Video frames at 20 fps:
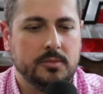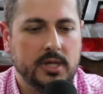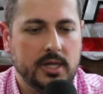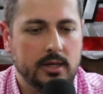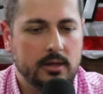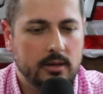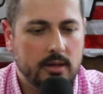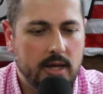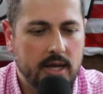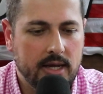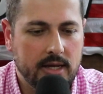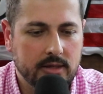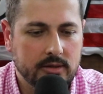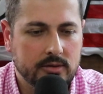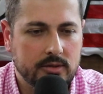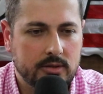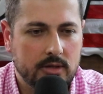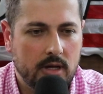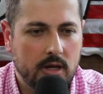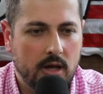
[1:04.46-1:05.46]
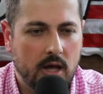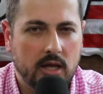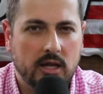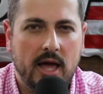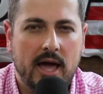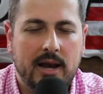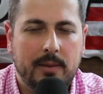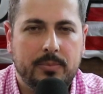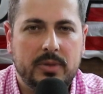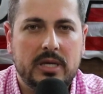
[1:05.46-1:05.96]
me is a
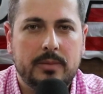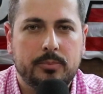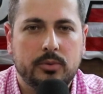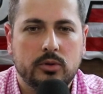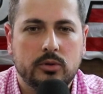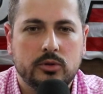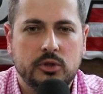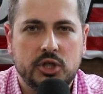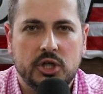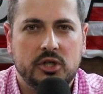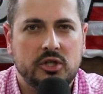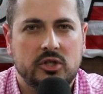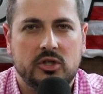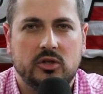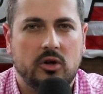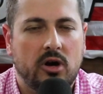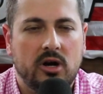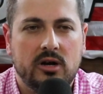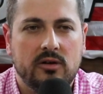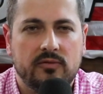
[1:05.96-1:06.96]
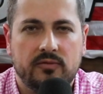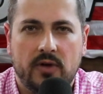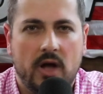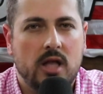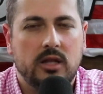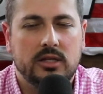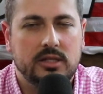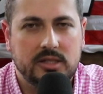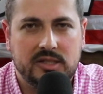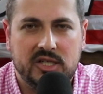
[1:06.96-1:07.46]
lot of people just start
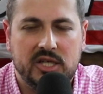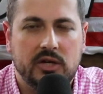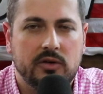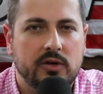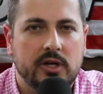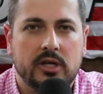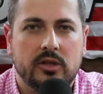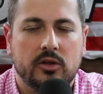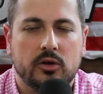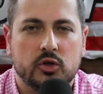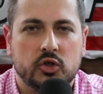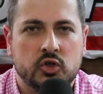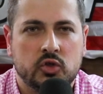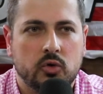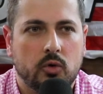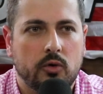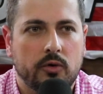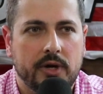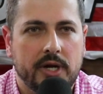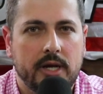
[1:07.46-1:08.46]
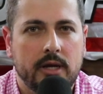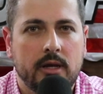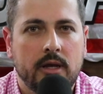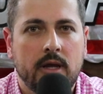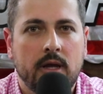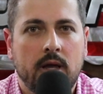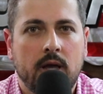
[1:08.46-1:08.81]
volunteering their story